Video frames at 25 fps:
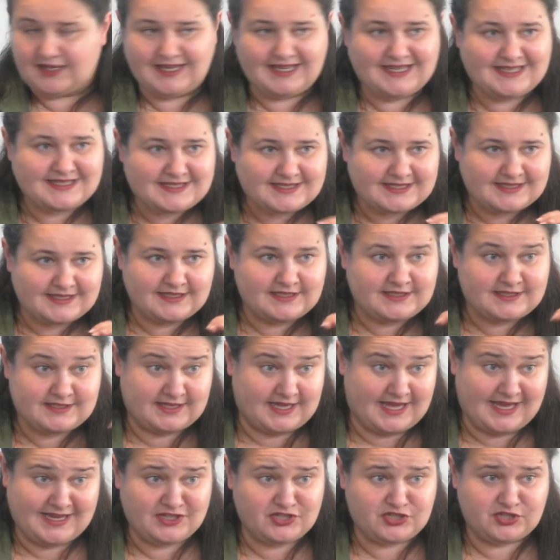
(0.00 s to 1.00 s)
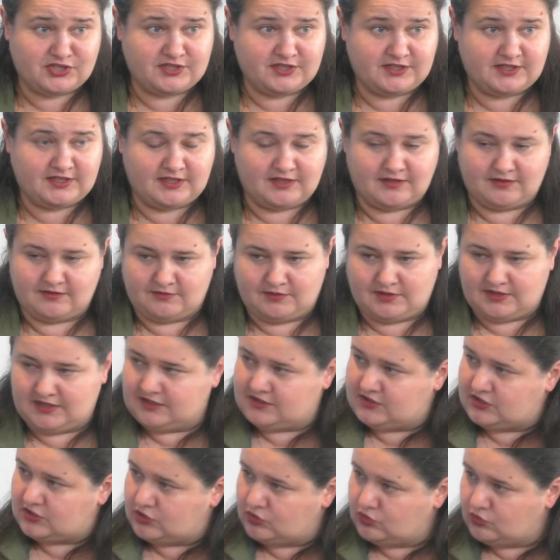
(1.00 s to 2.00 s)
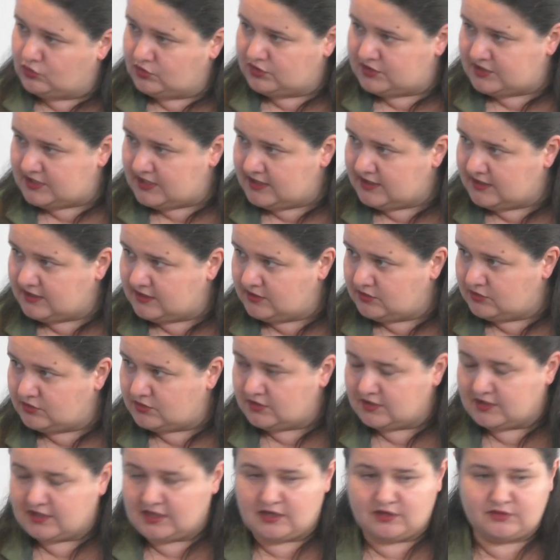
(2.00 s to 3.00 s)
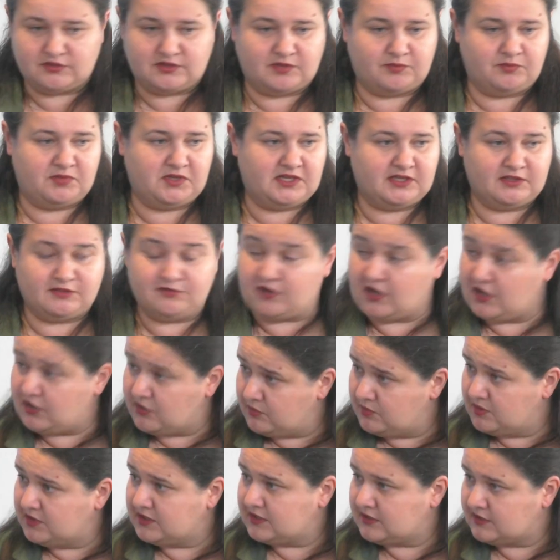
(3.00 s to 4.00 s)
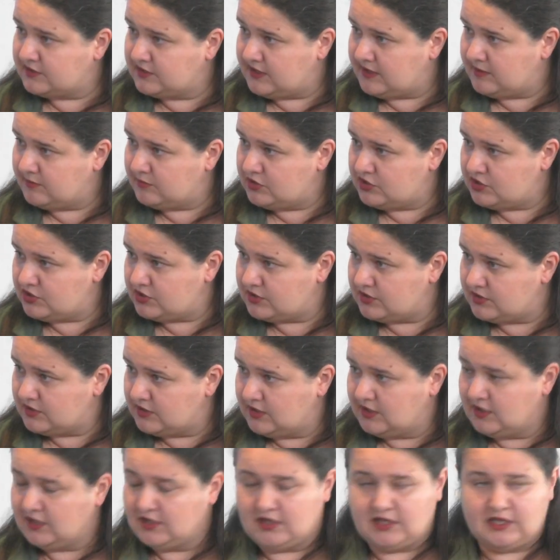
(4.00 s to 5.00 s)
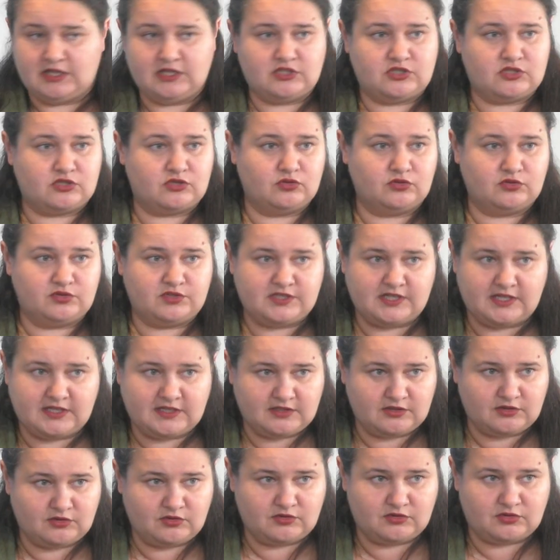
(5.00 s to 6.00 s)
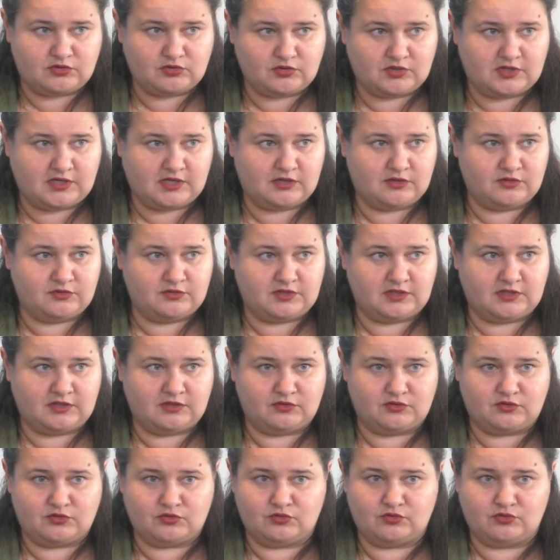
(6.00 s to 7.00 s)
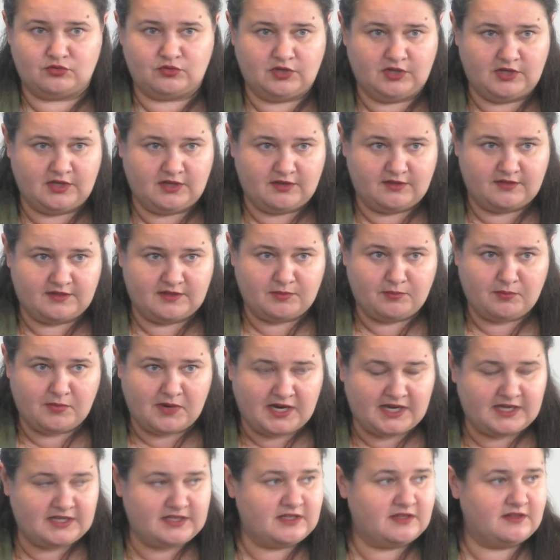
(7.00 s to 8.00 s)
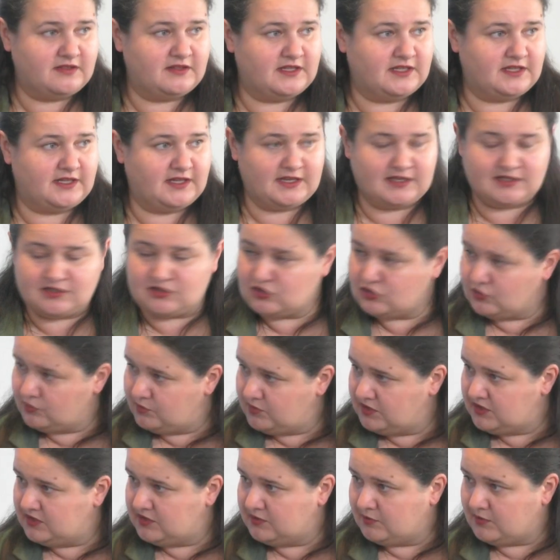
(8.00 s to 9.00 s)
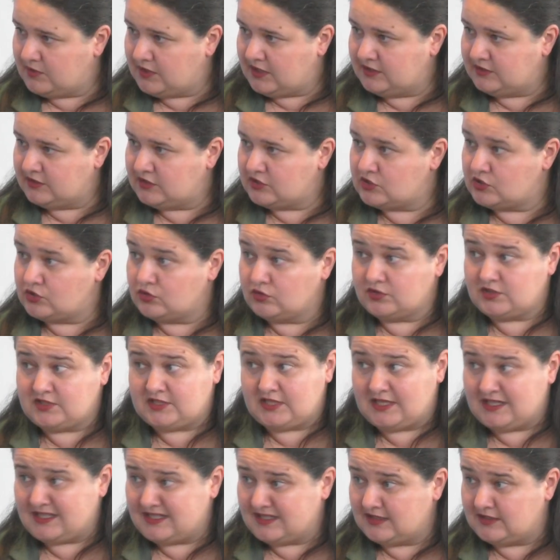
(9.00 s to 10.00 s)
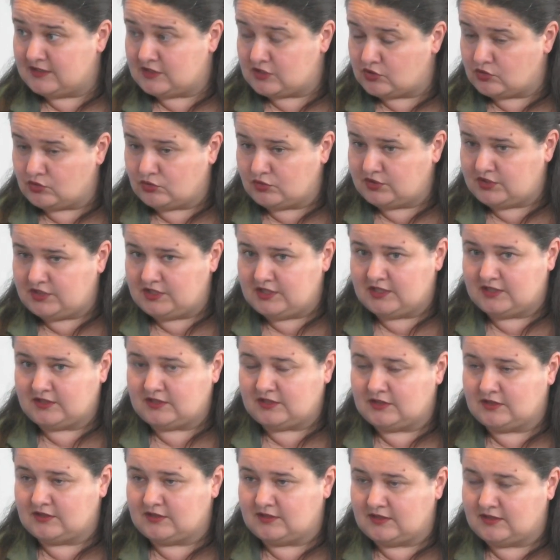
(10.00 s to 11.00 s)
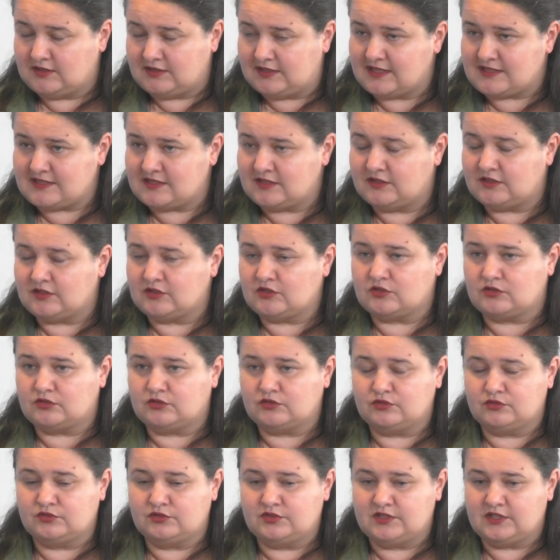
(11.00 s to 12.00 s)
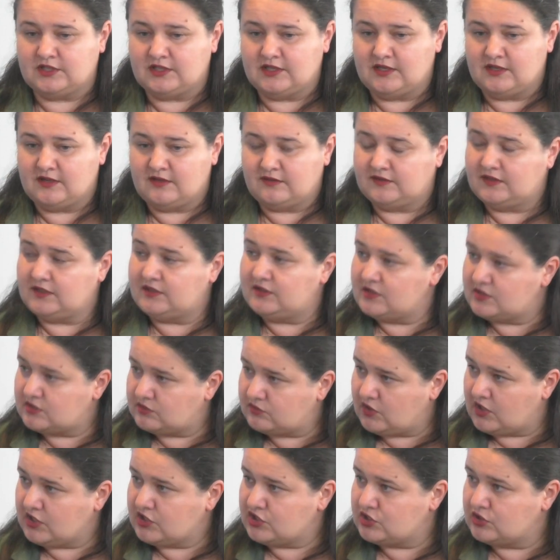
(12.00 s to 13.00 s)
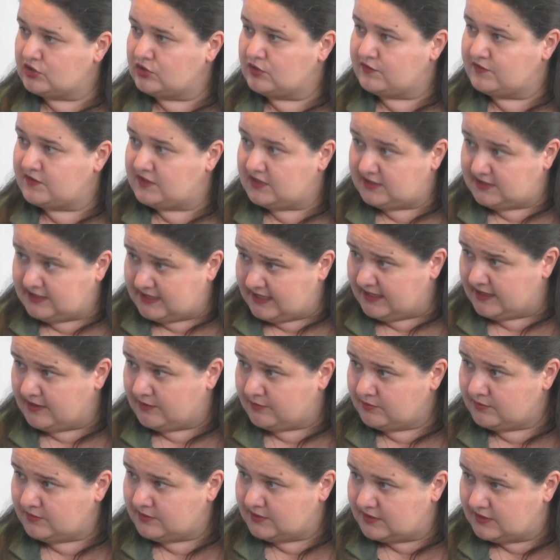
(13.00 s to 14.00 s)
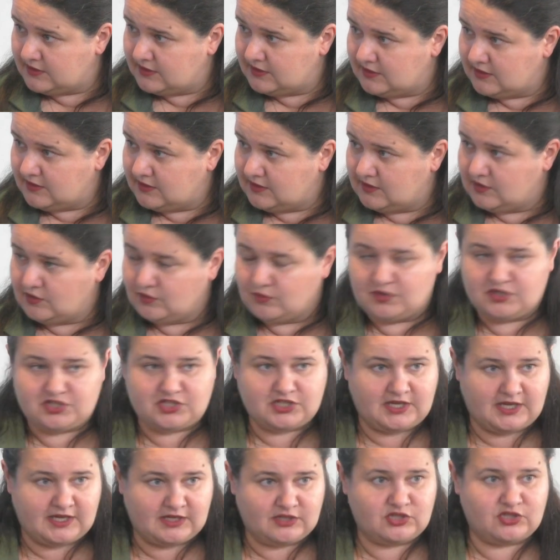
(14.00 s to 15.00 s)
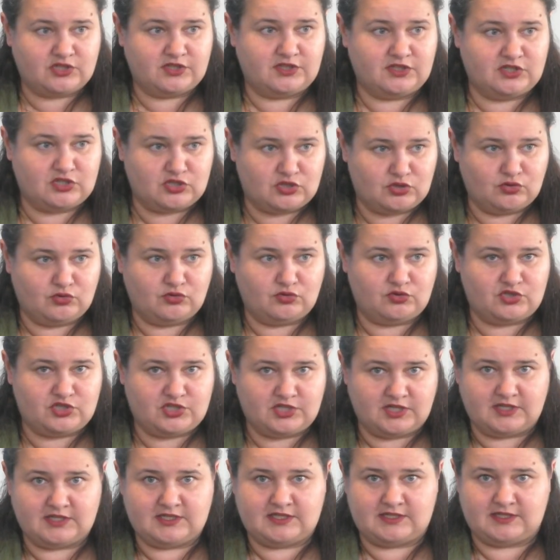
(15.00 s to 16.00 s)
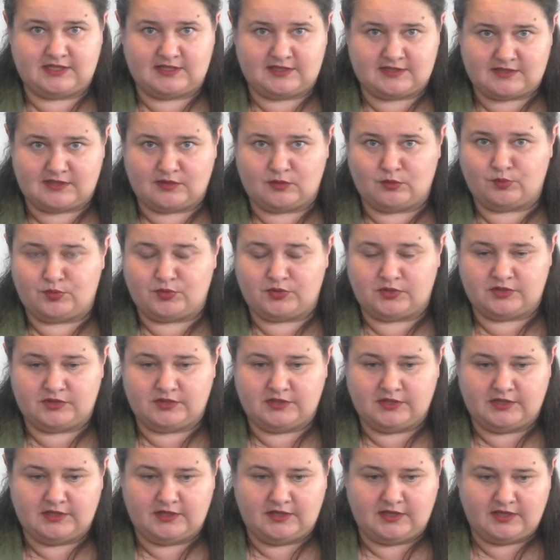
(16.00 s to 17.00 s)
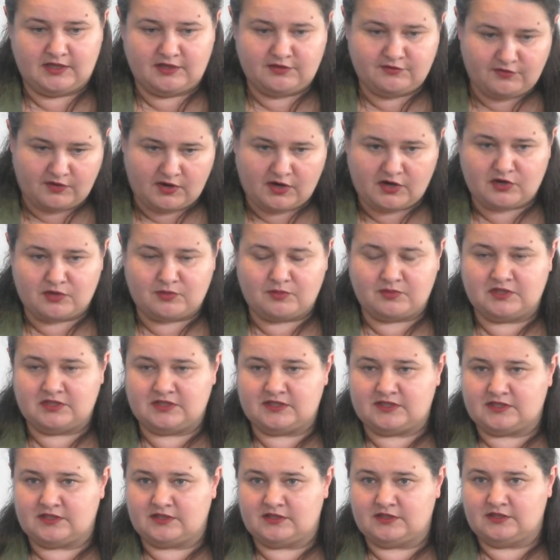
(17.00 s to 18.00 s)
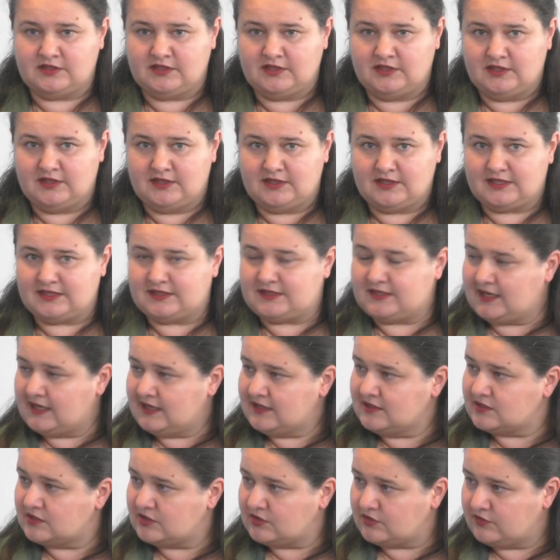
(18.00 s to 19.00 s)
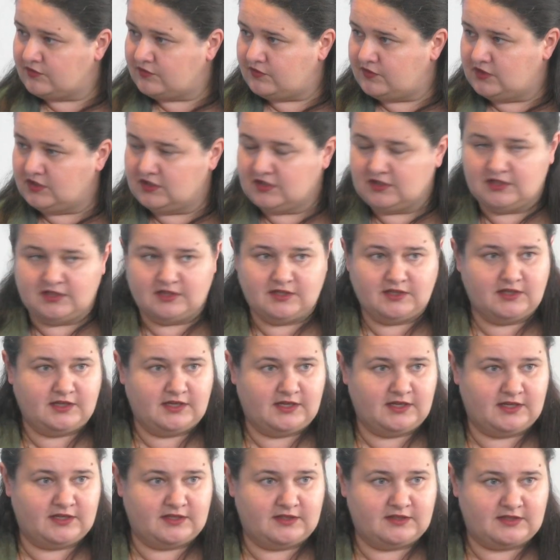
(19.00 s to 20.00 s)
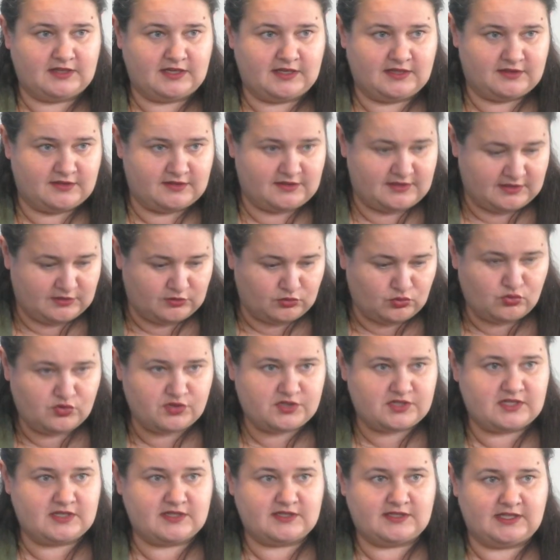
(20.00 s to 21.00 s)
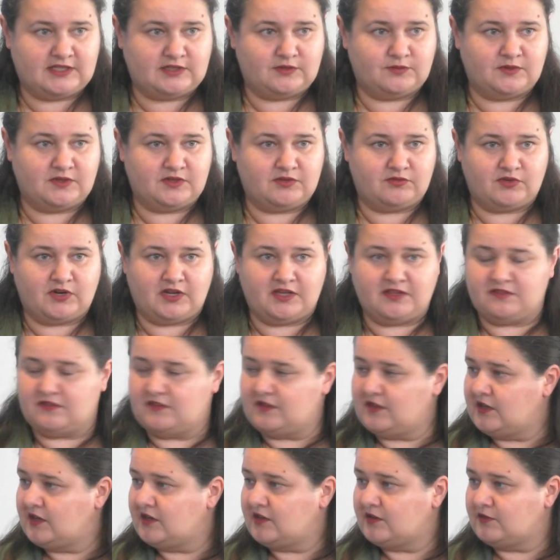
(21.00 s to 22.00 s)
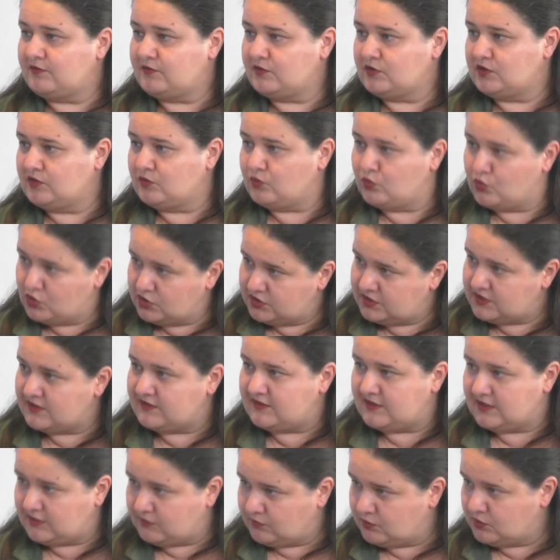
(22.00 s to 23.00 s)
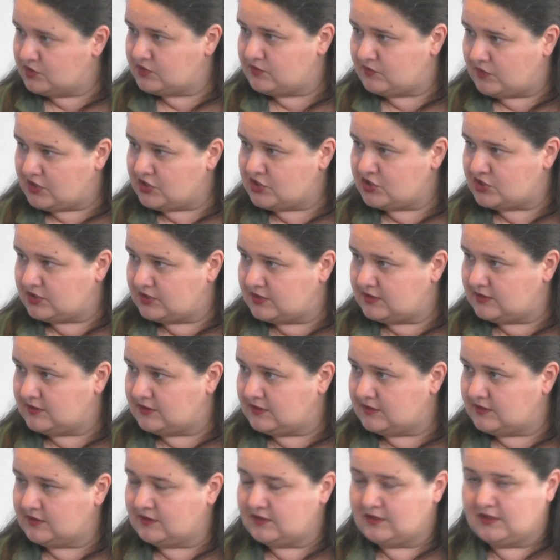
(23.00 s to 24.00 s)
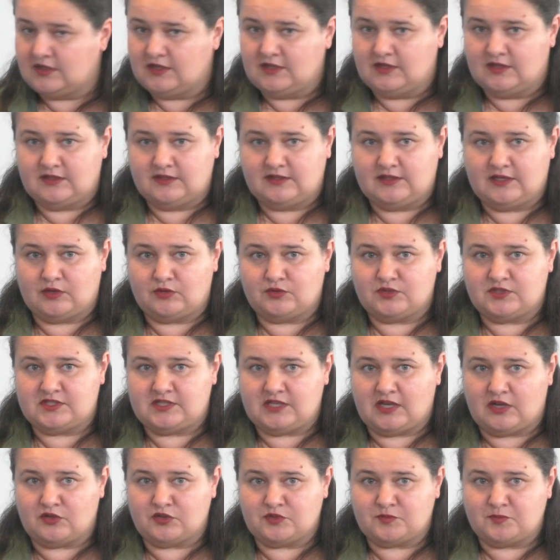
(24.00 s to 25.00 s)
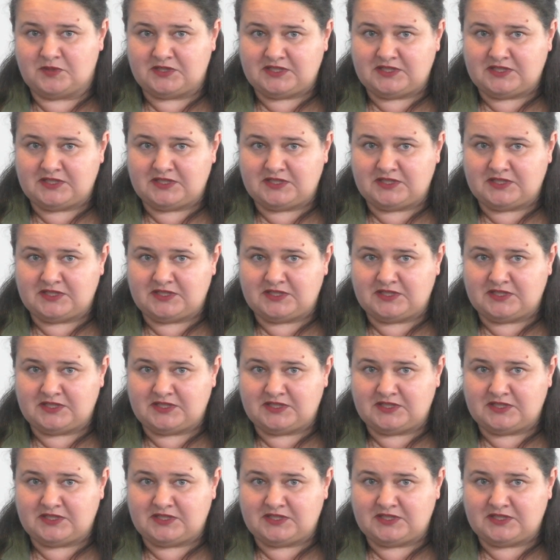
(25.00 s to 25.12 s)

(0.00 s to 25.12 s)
It's, it's actually, it's not taken into account a big environmental damage. It's not taken into account into the mining that has to be demined. It's not taken, it's not yet, it, it doesn't include the destruction of the dam, mm. which actually is not just a simple environmental catastrophe, and, and the losses that were right there for the water that was rushed uh, down south.